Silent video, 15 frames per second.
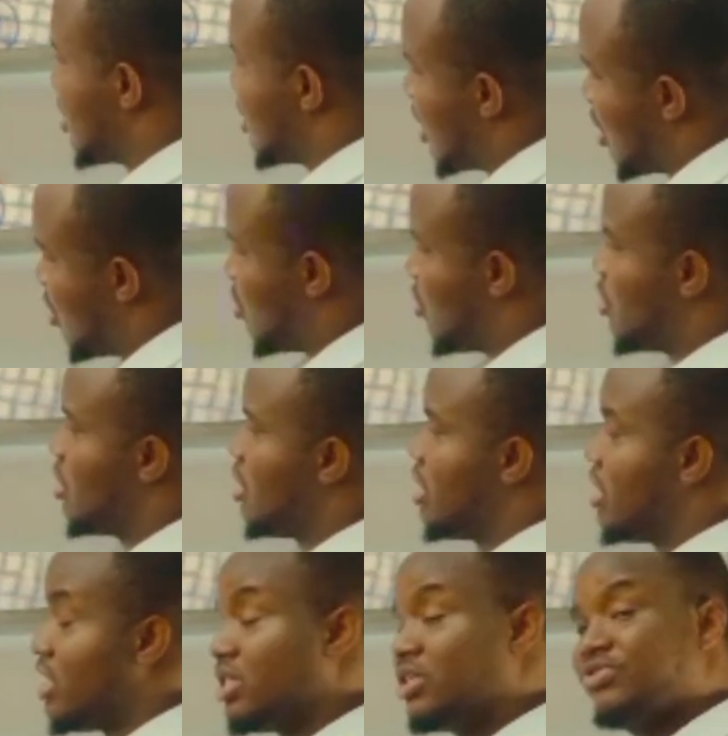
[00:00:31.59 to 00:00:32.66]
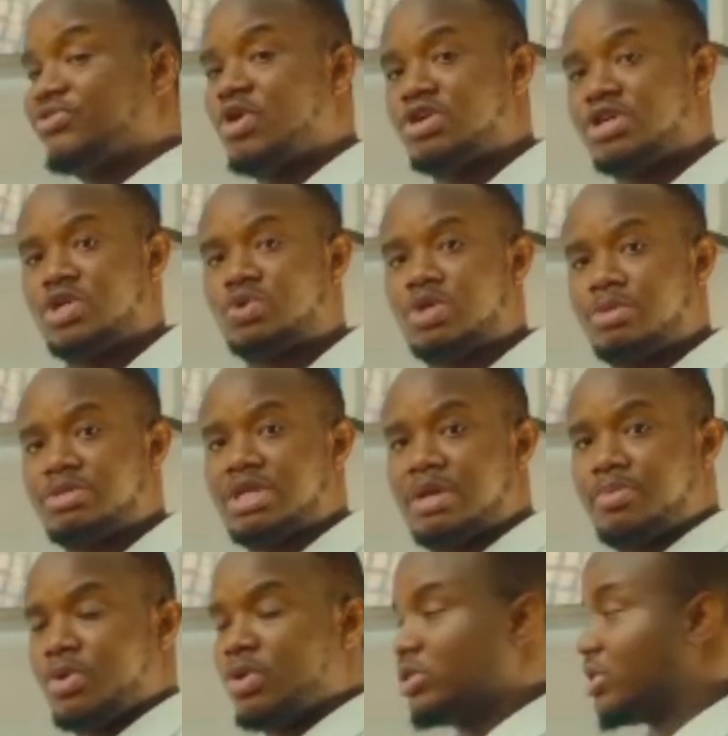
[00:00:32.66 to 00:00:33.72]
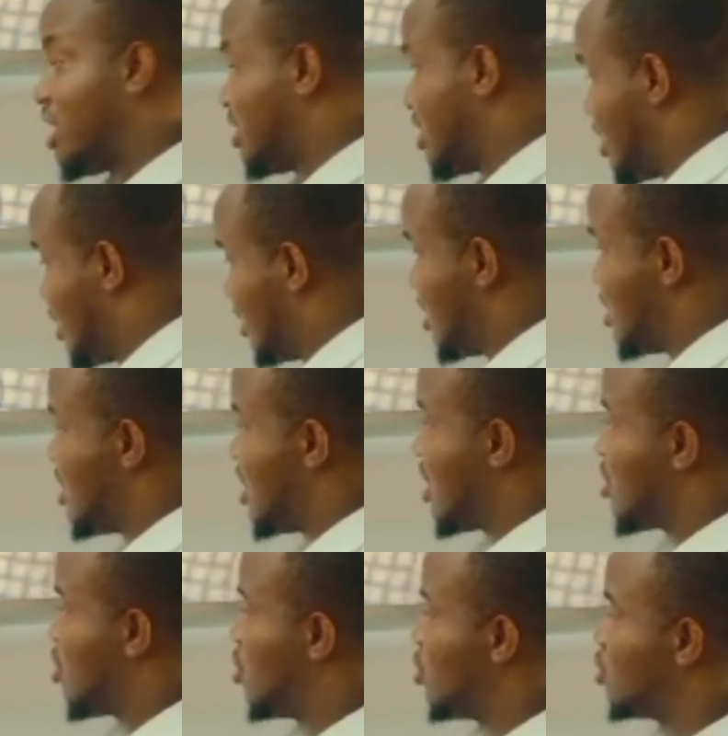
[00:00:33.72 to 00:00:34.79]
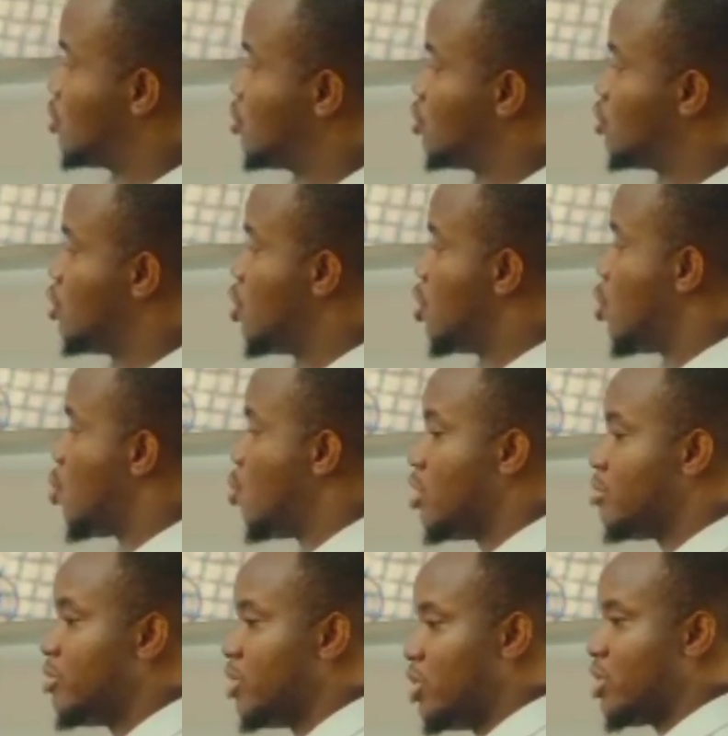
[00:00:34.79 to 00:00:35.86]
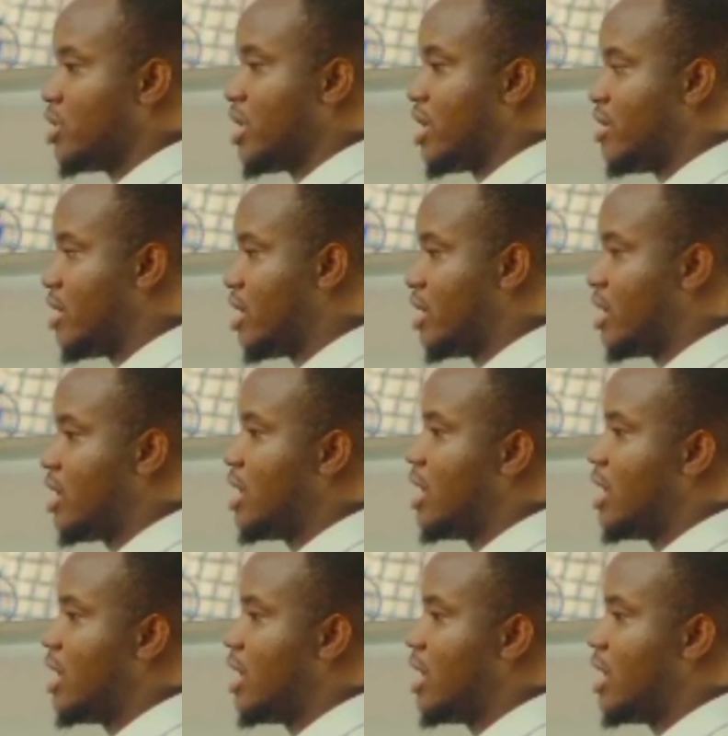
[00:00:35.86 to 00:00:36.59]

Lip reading: Now, each 400 square meter plot at Hacienda costs 1 million naira.